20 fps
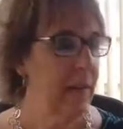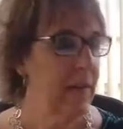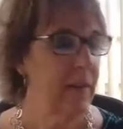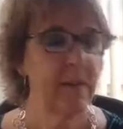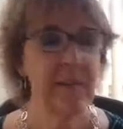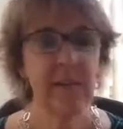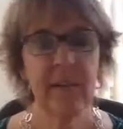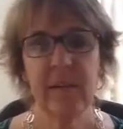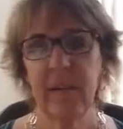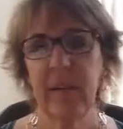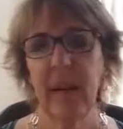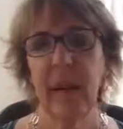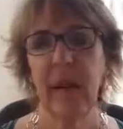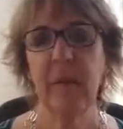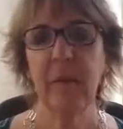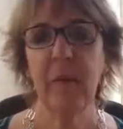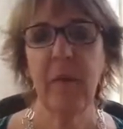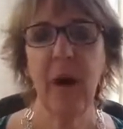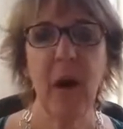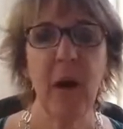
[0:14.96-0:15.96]
This is
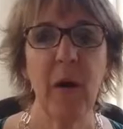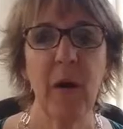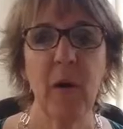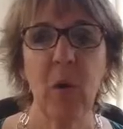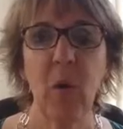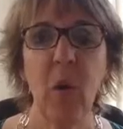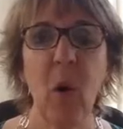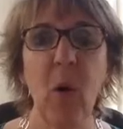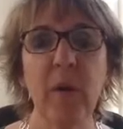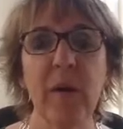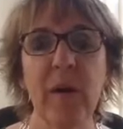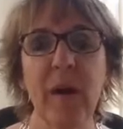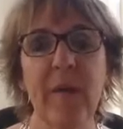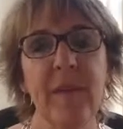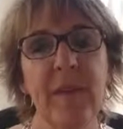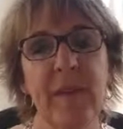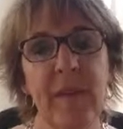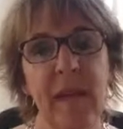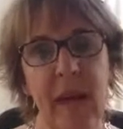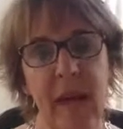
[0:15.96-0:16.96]
our quote of
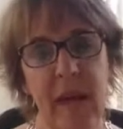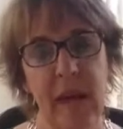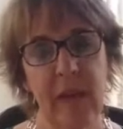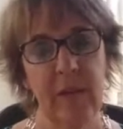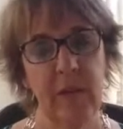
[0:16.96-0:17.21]
the day.